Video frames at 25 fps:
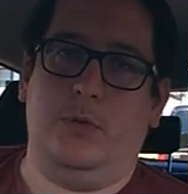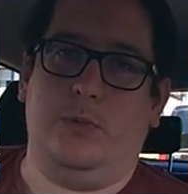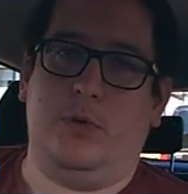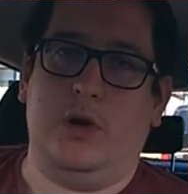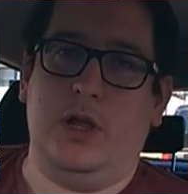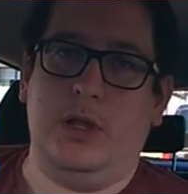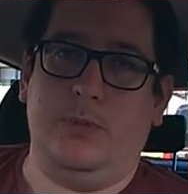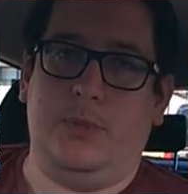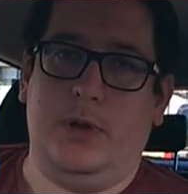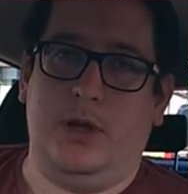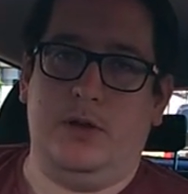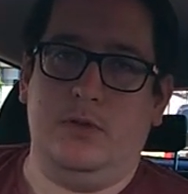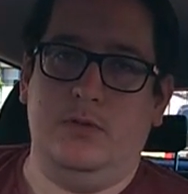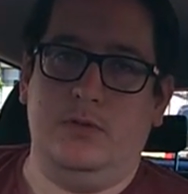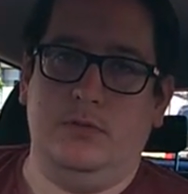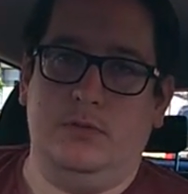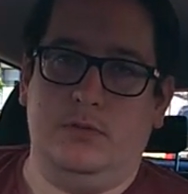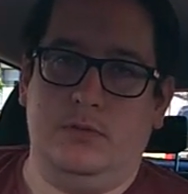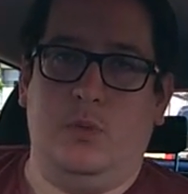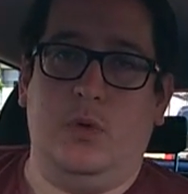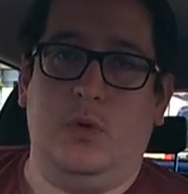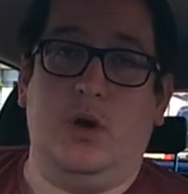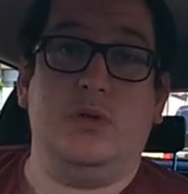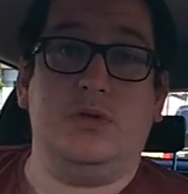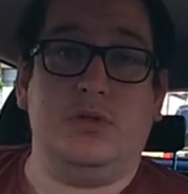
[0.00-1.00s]
brake pedal
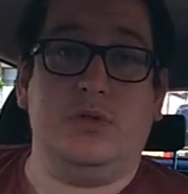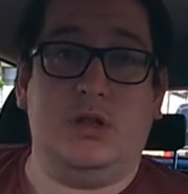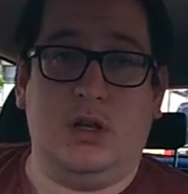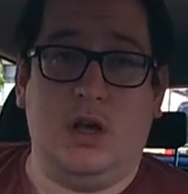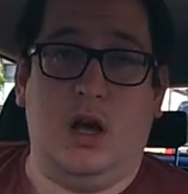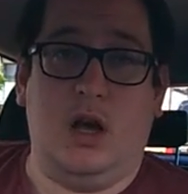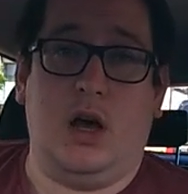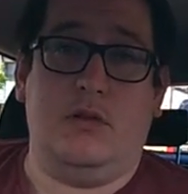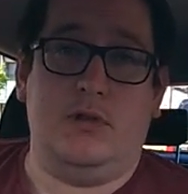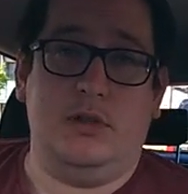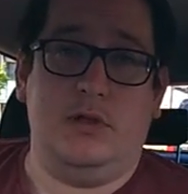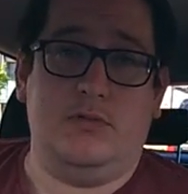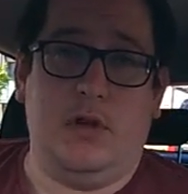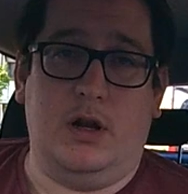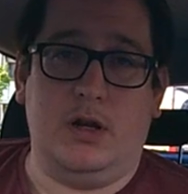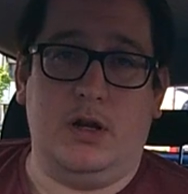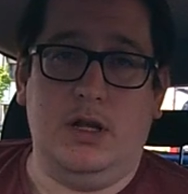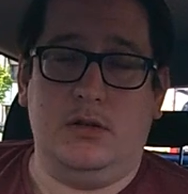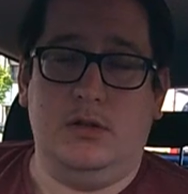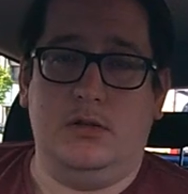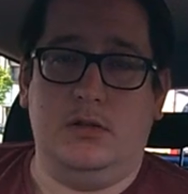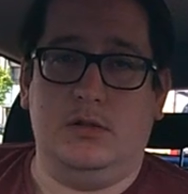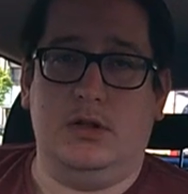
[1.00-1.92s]
whilst the car is running,